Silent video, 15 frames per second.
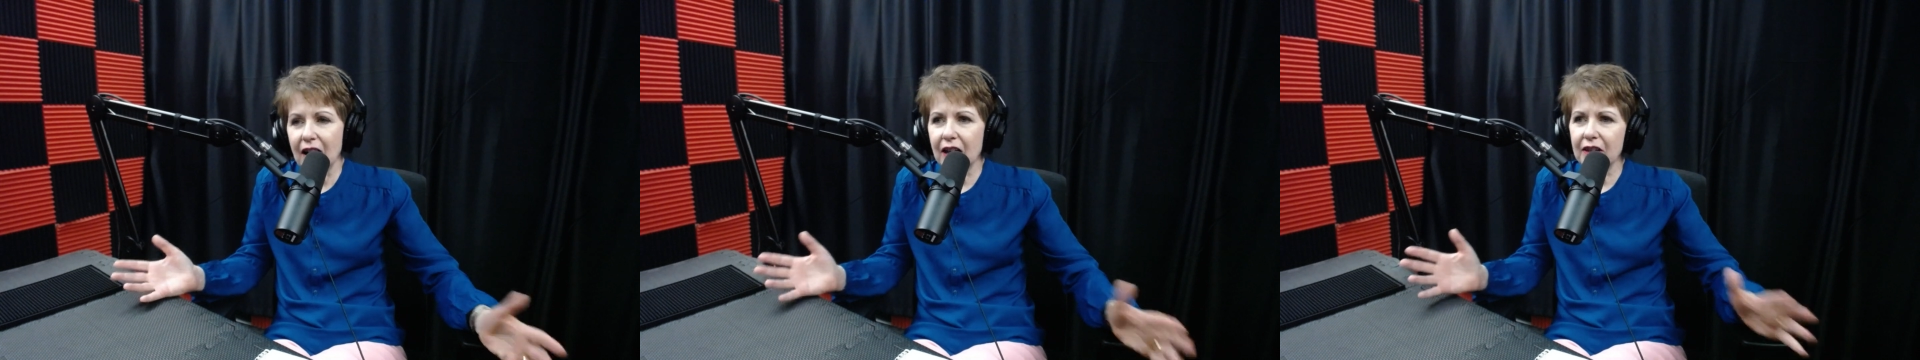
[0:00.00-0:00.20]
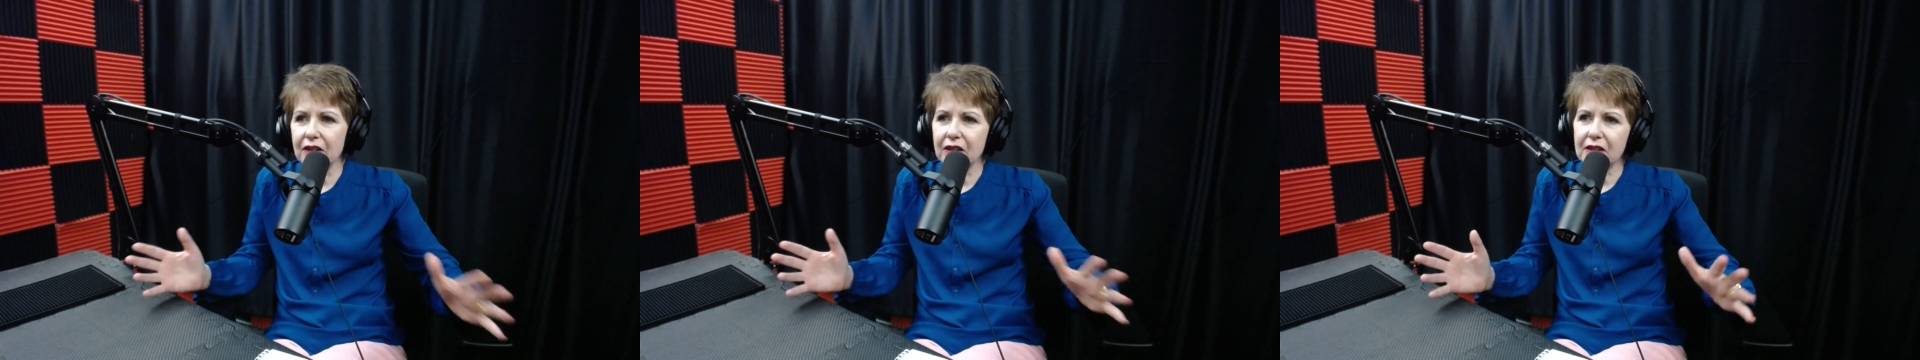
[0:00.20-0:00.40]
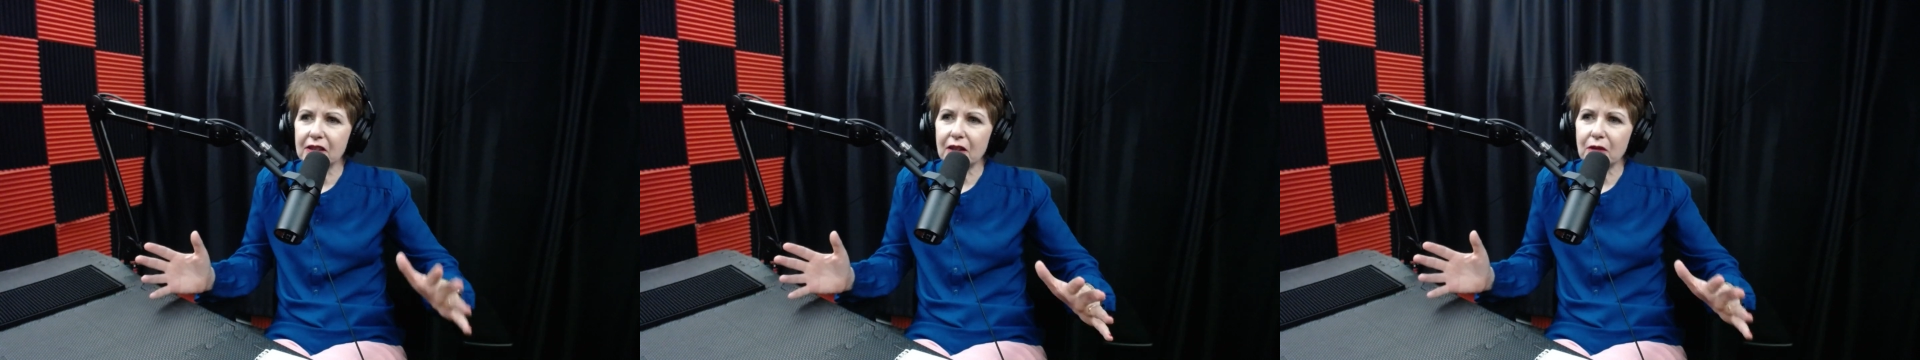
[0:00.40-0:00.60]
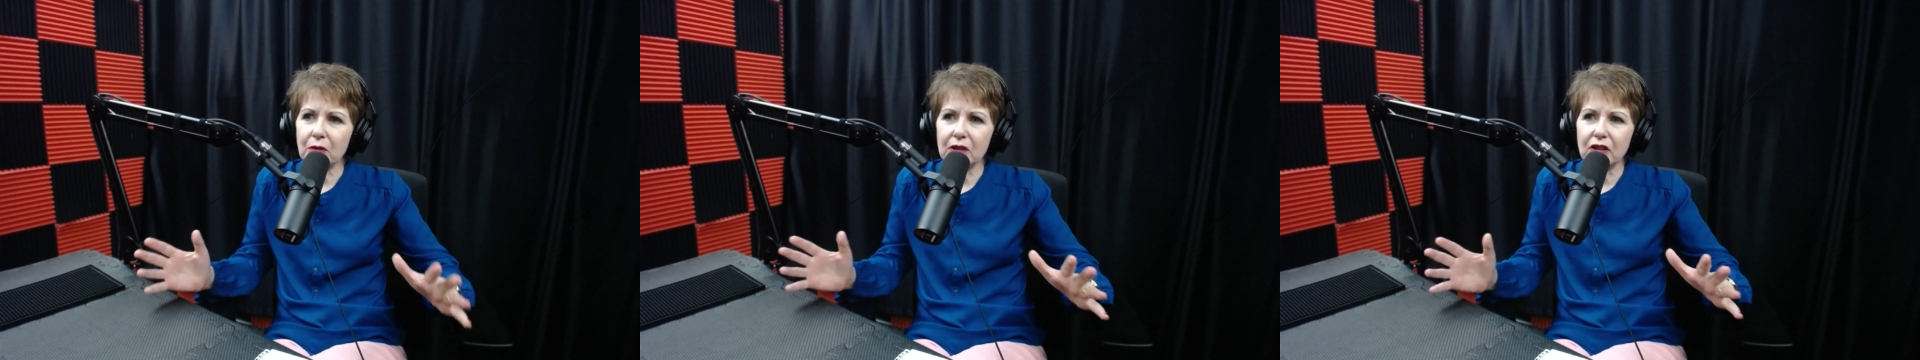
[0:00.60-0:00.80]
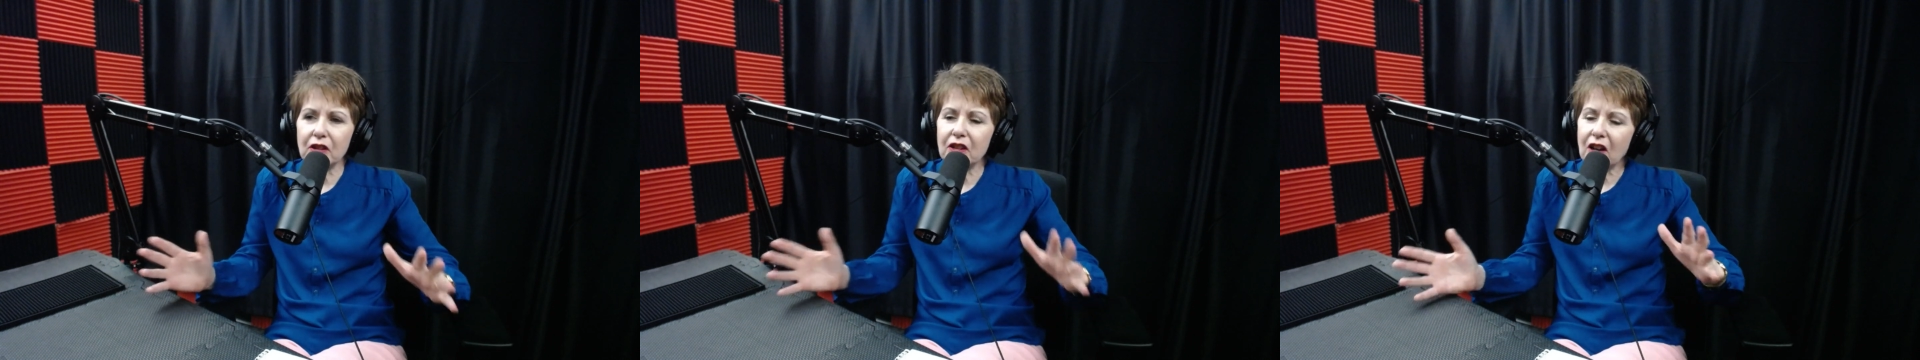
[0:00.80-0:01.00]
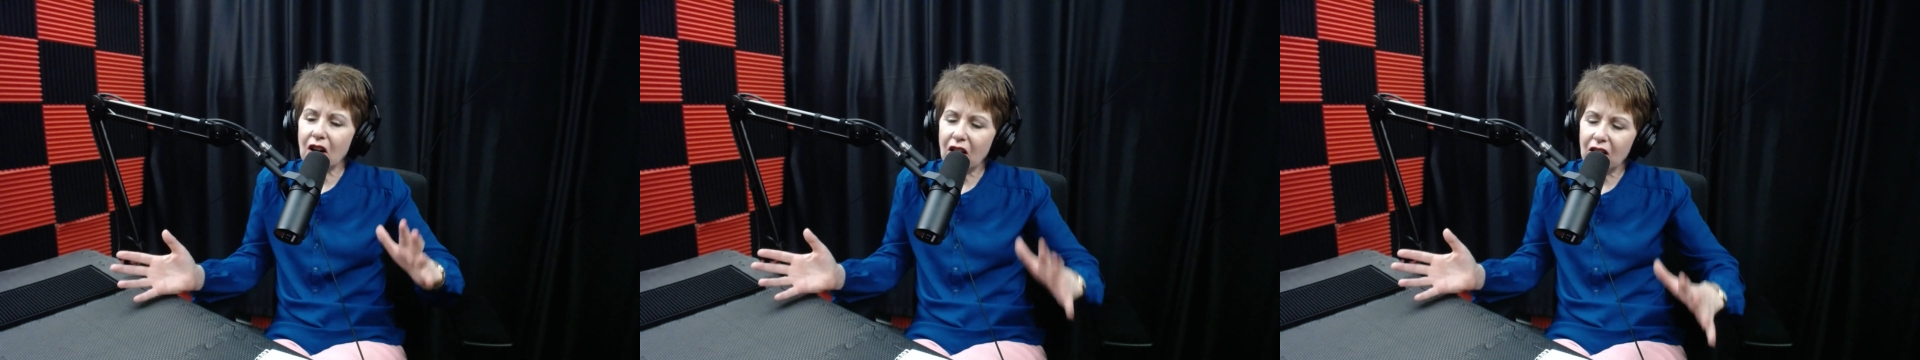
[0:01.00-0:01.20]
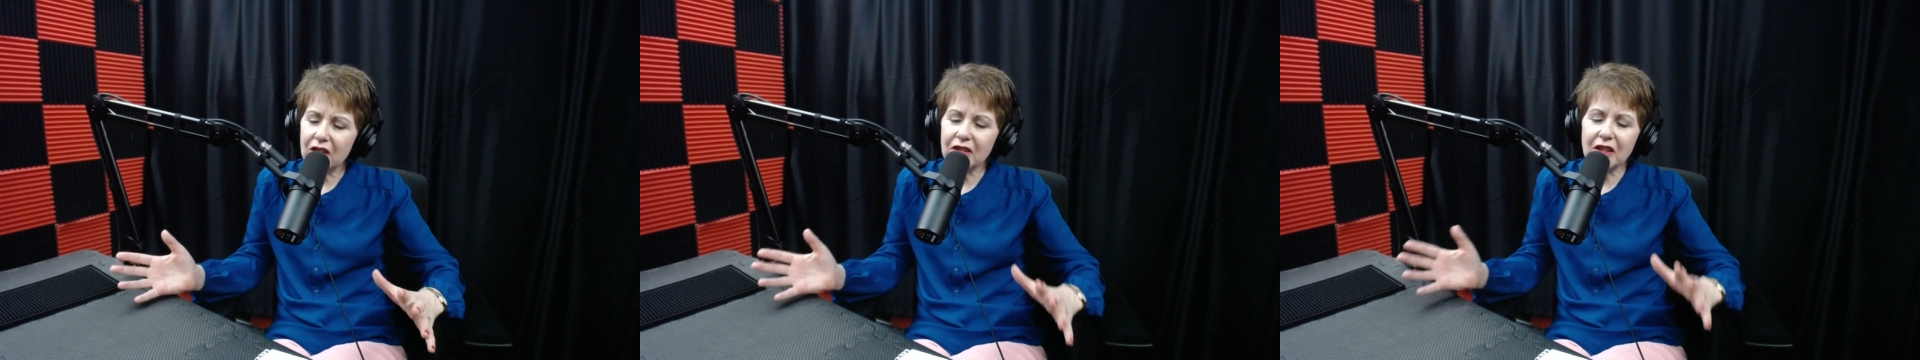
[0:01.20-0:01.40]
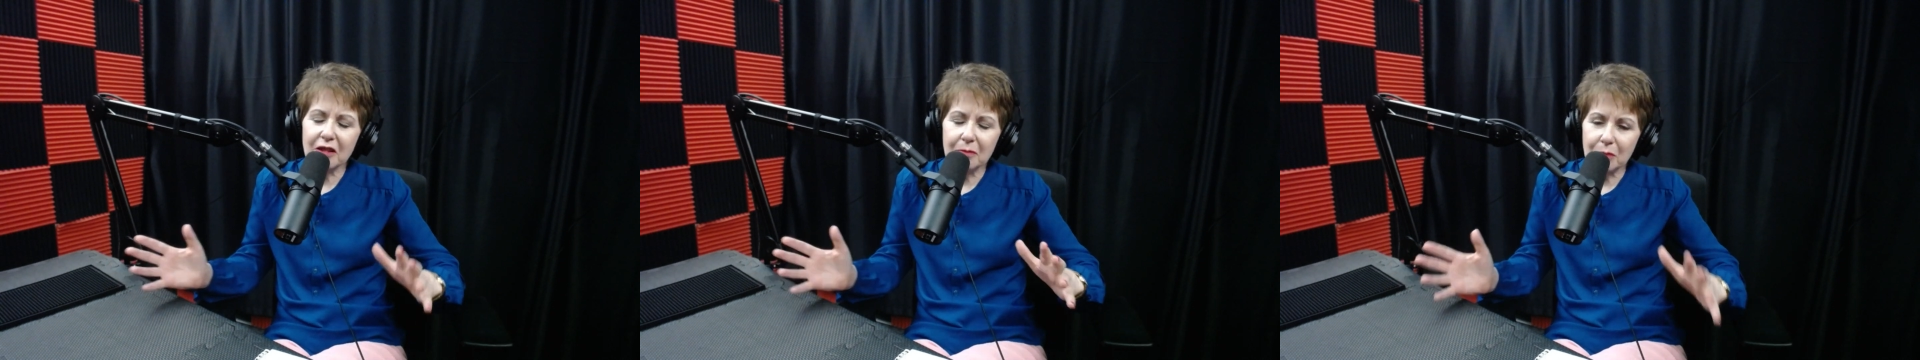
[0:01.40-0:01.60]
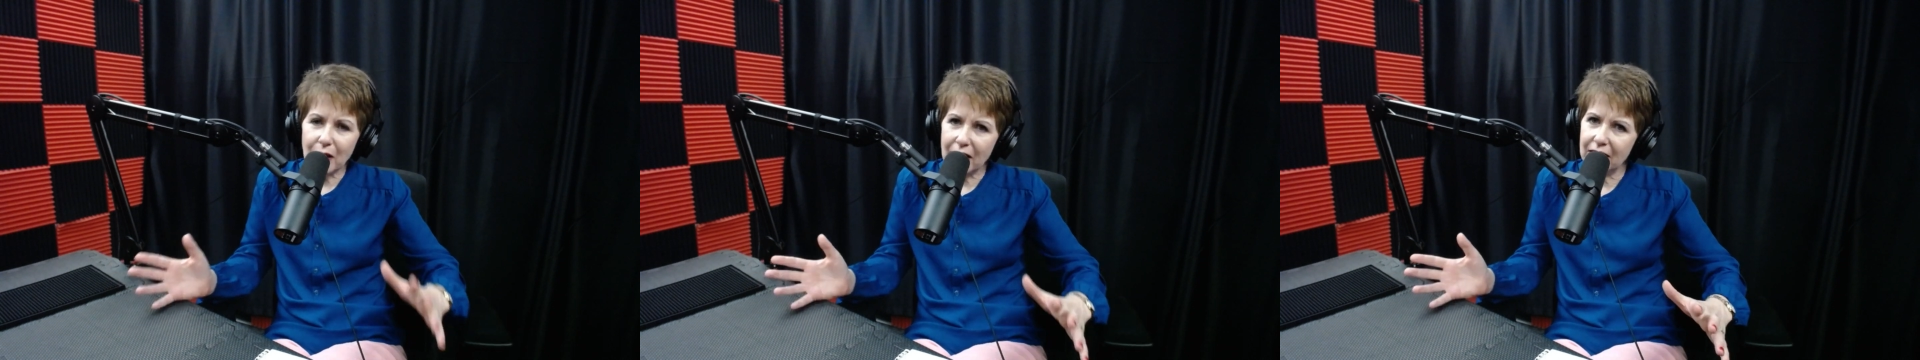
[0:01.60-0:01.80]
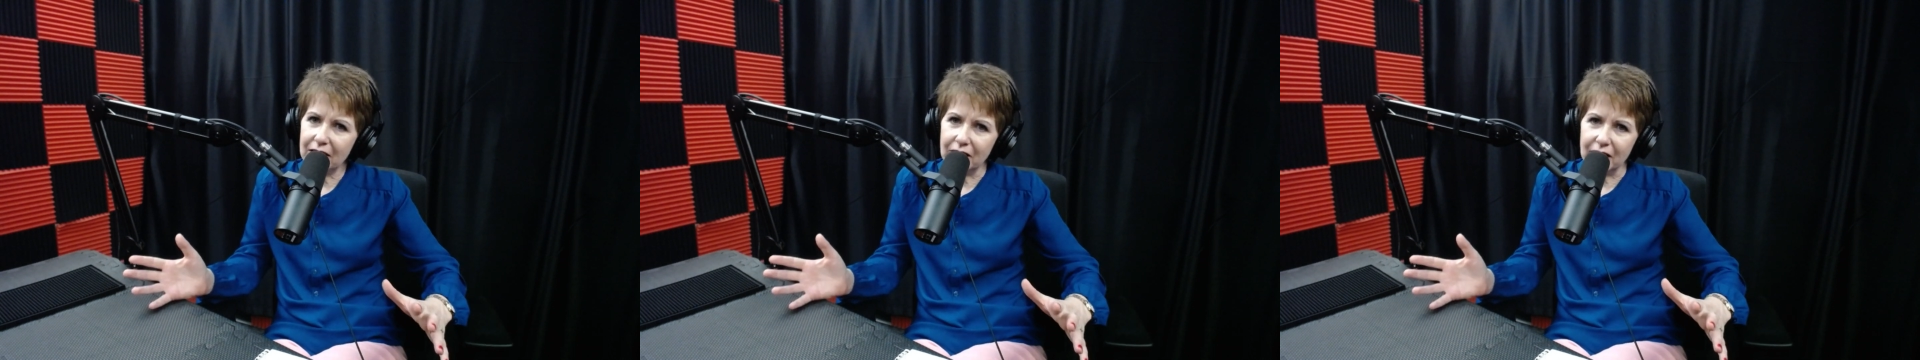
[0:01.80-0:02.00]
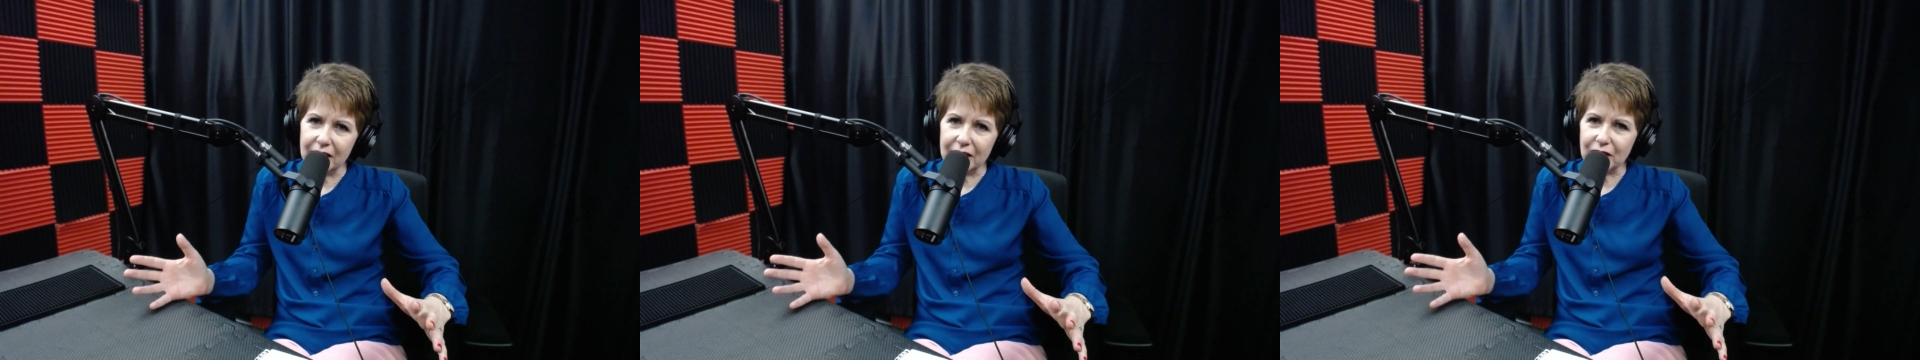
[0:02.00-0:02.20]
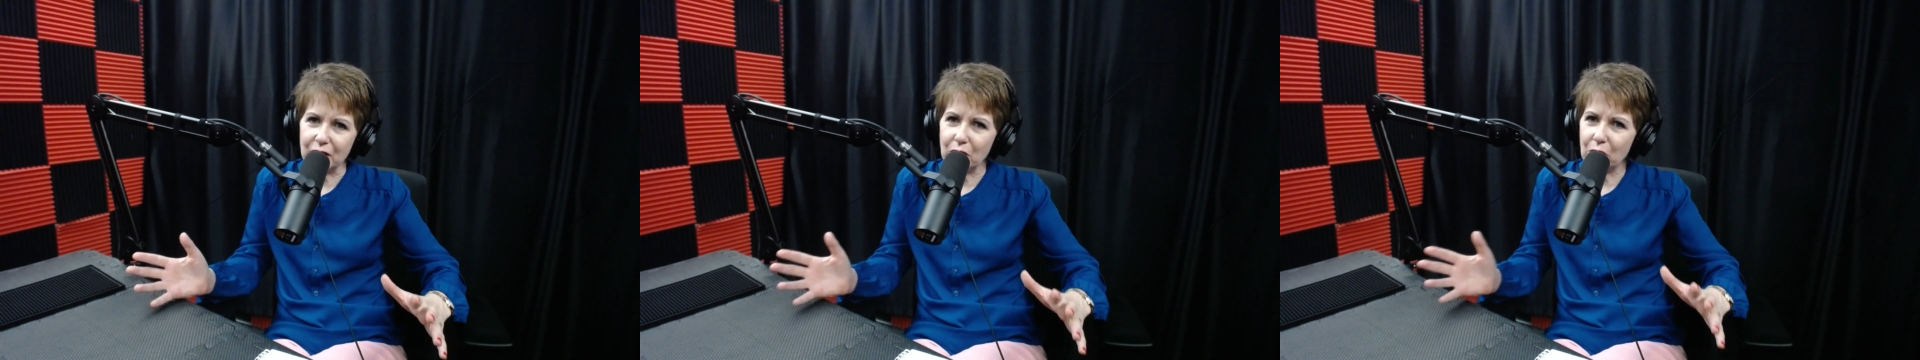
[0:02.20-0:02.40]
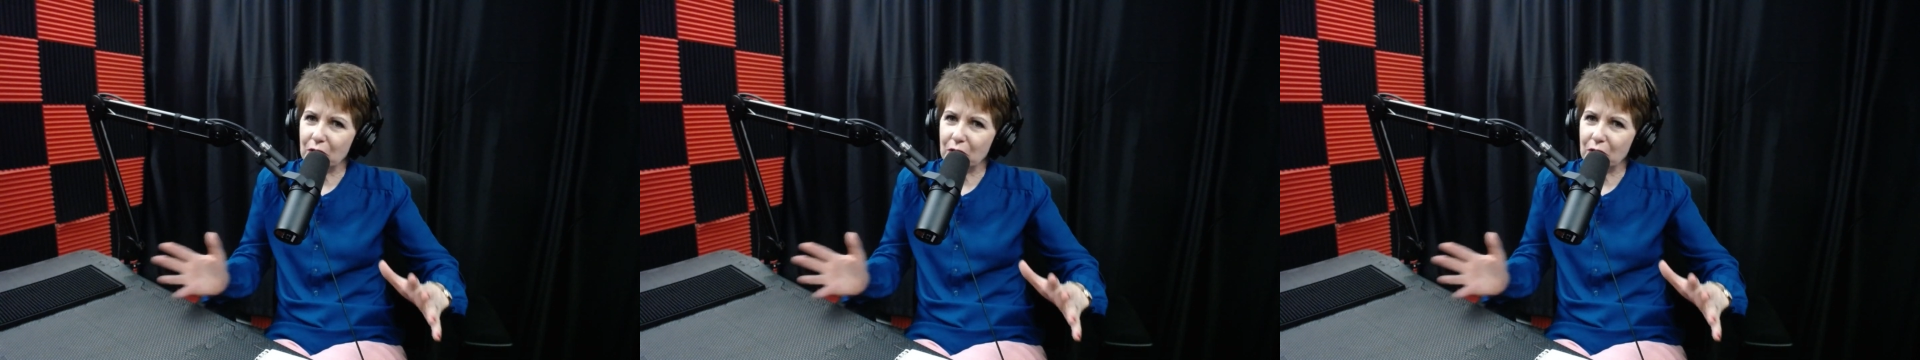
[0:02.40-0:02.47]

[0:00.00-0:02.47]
and it's like, well, you can't compare it